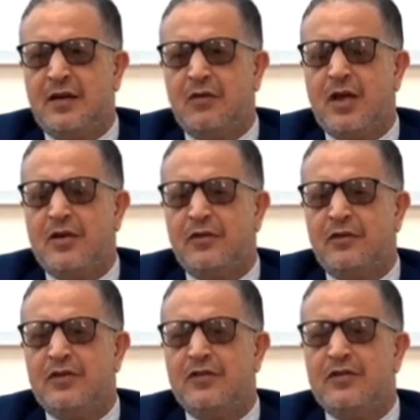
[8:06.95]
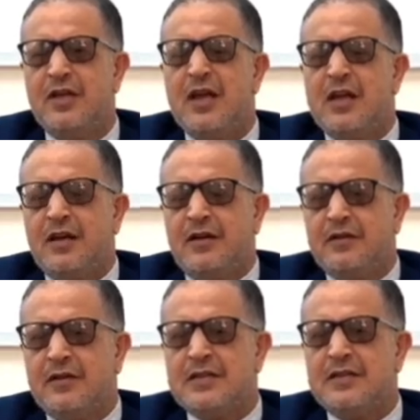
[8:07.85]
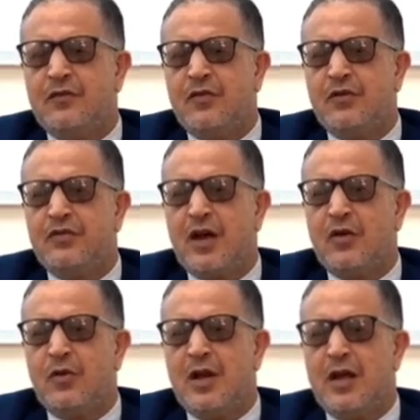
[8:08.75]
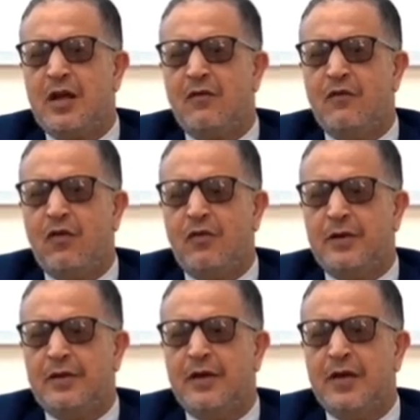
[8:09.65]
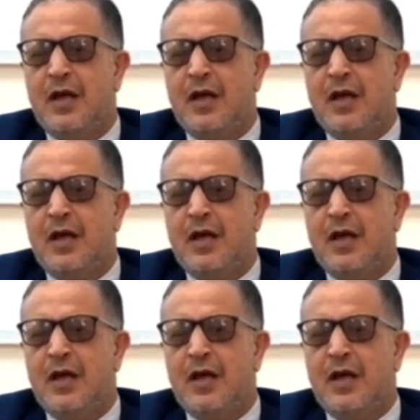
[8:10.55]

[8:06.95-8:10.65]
Okay, so this is characteristic for sacroiliac involvement.